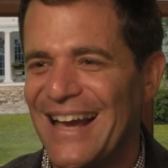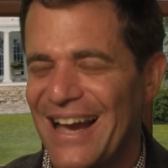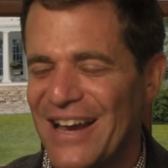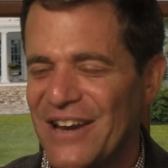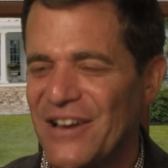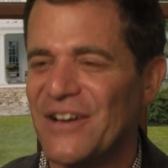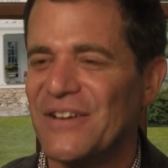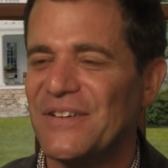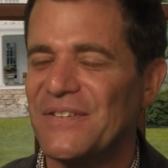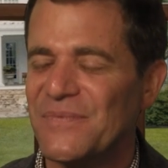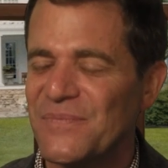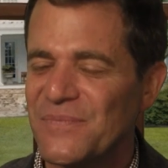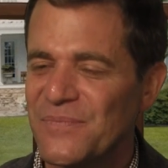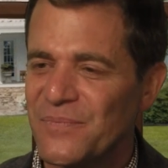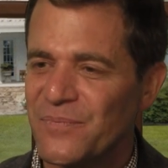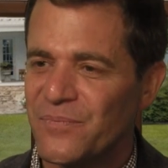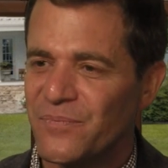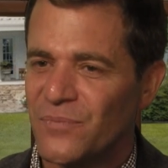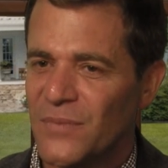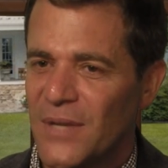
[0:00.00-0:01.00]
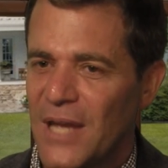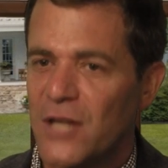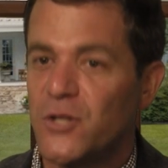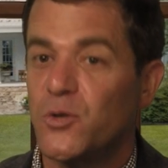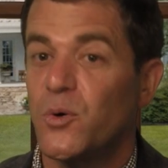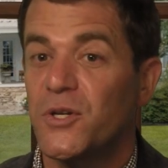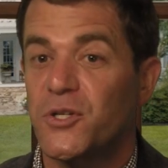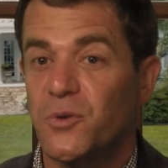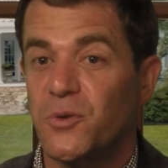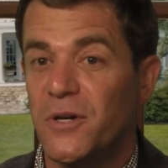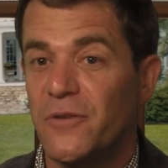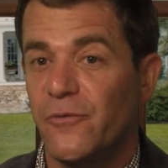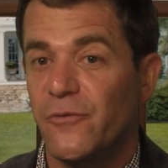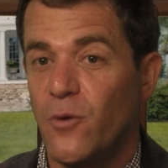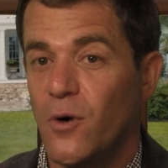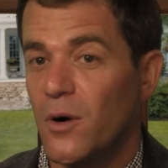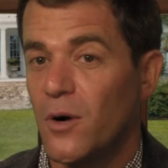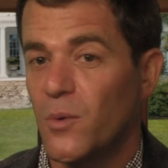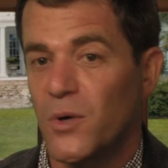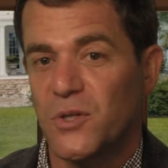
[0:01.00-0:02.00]
Yeah. And Toy Story
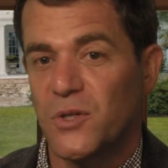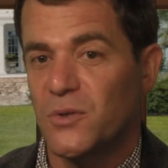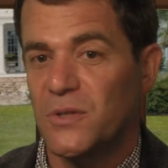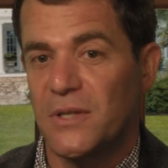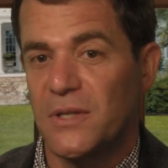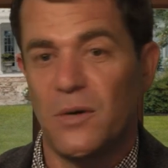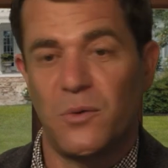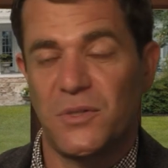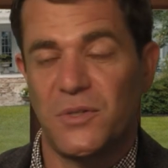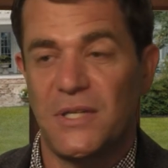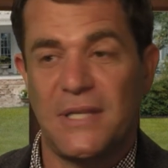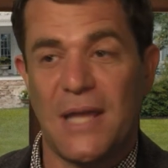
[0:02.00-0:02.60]
4, which was there was,